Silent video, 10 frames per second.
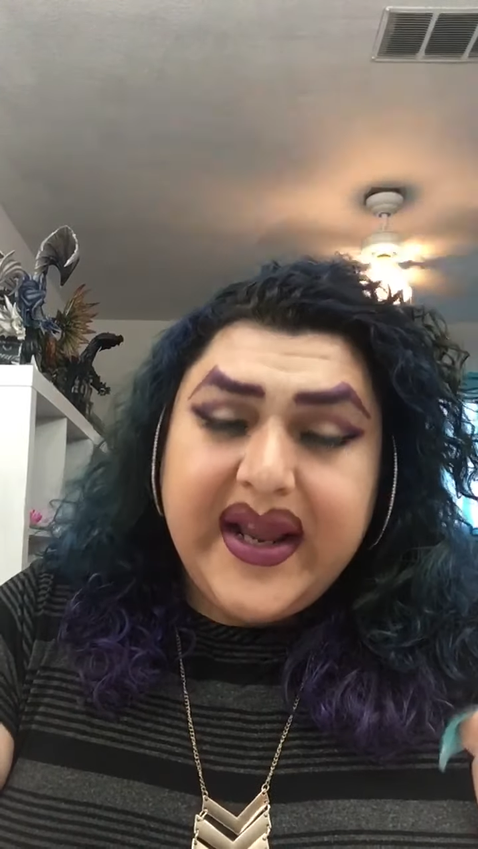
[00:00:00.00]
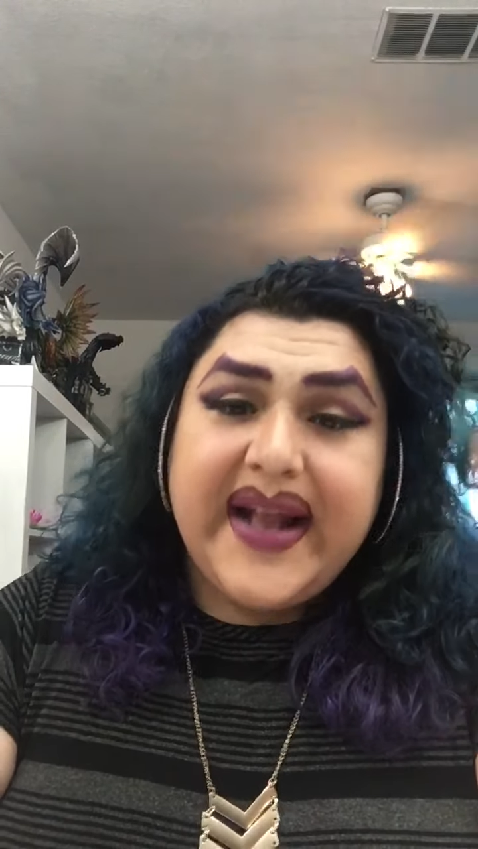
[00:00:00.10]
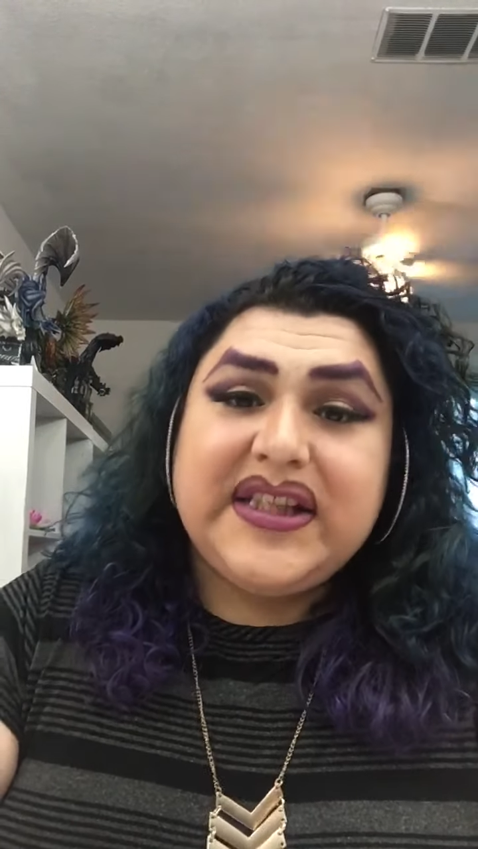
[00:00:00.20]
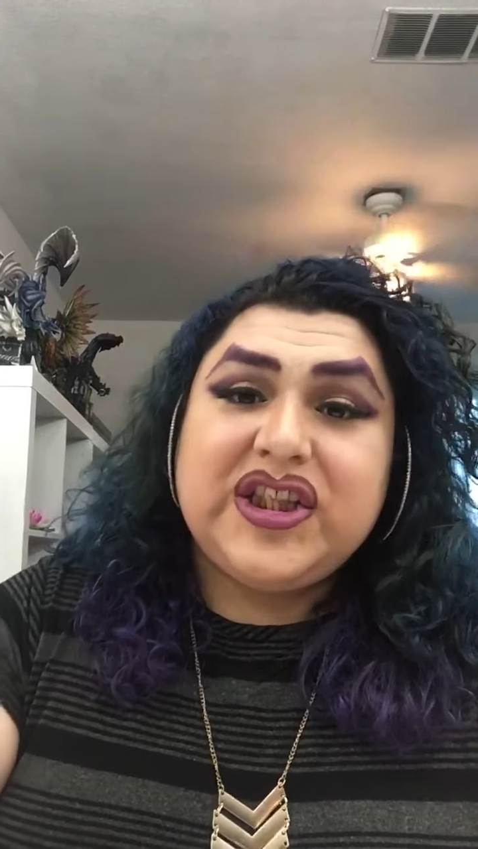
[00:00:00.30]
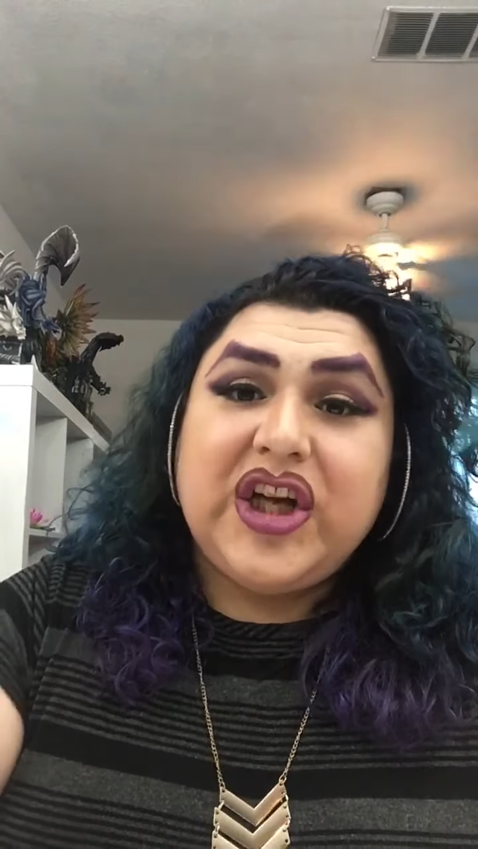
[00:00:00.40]

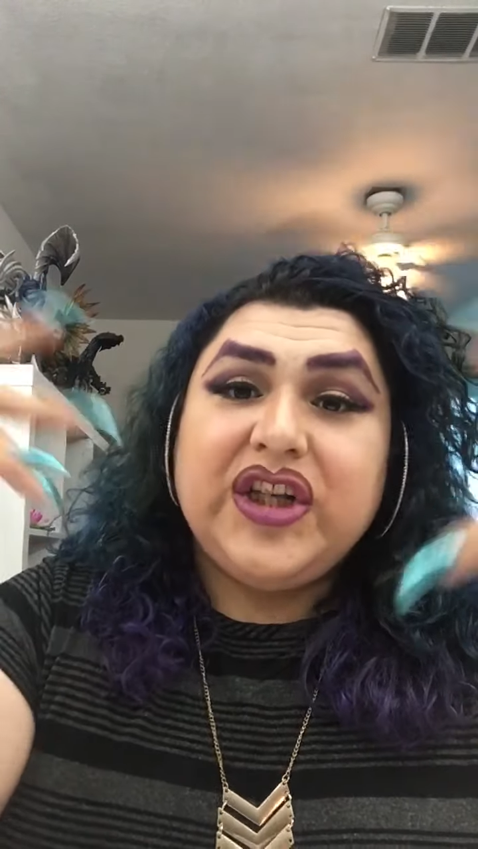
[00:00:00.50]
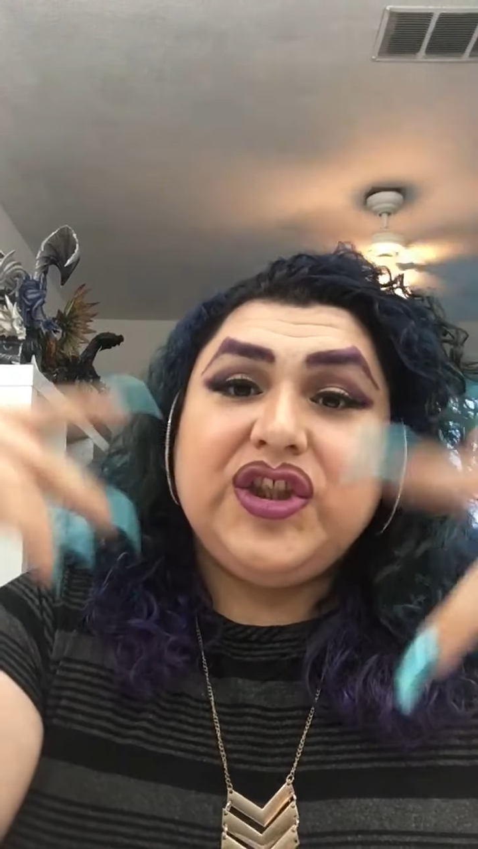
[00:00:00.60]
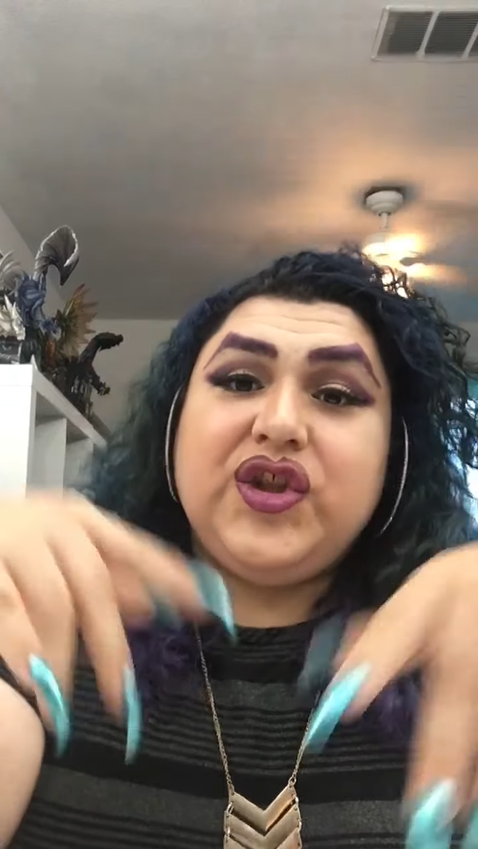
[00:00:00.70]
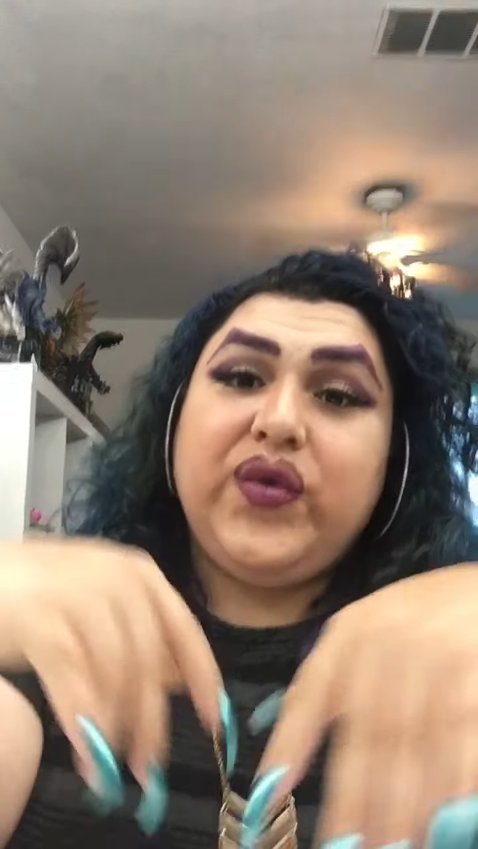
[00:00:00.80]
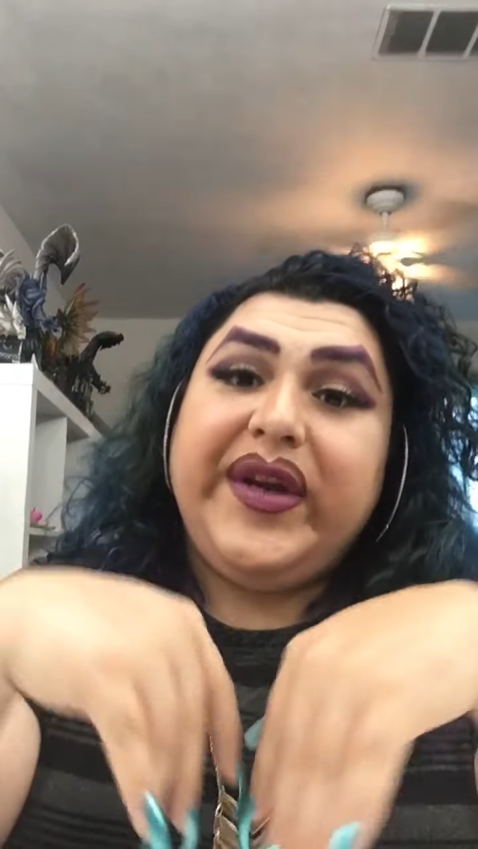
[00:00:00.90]
and
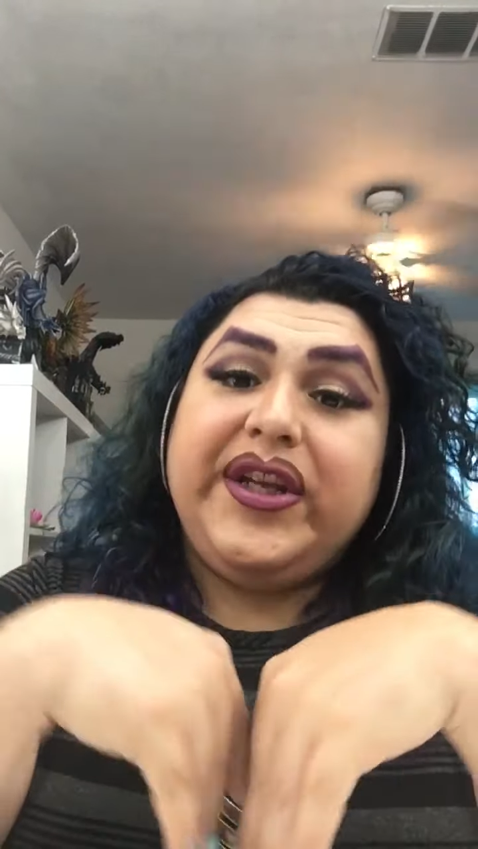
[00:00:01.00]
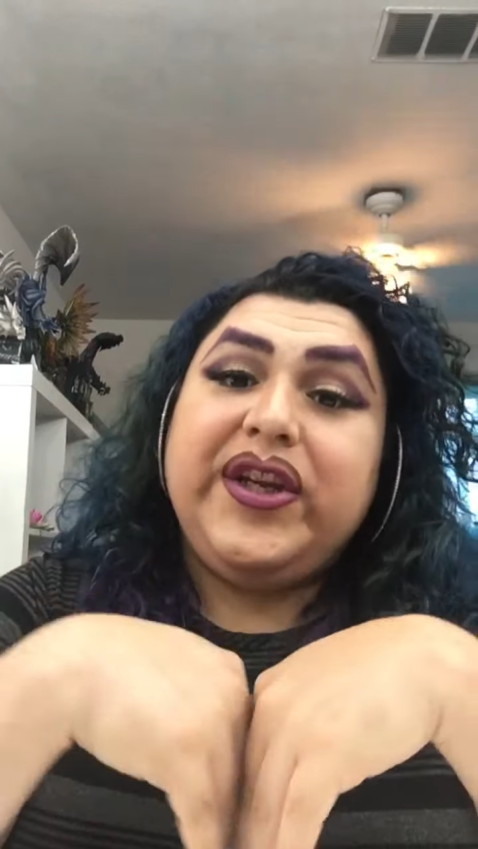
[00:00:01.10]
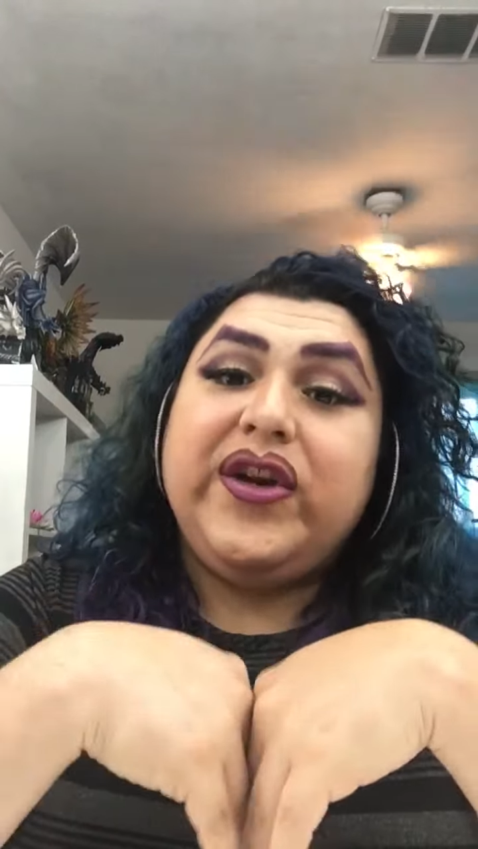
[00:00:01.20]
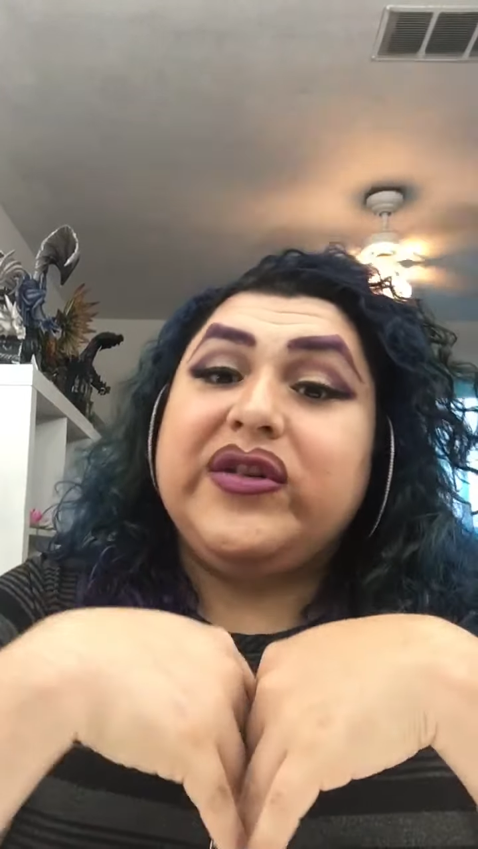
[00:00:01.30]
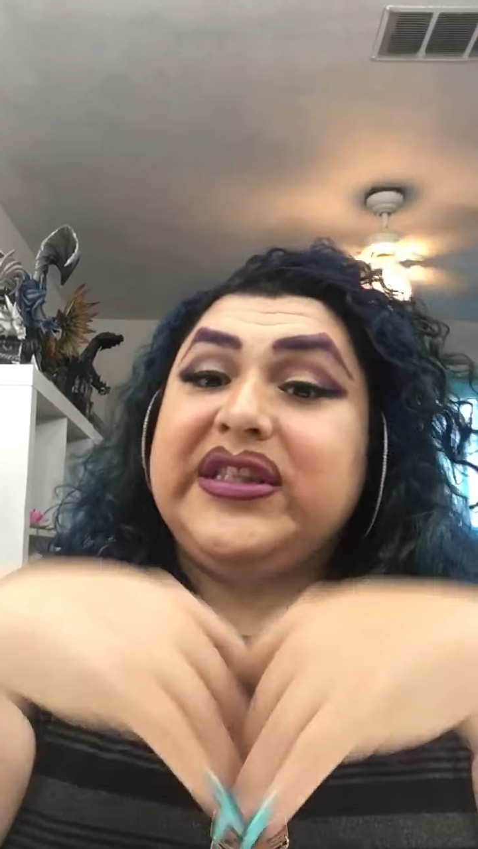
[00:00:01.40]
start doing, you know,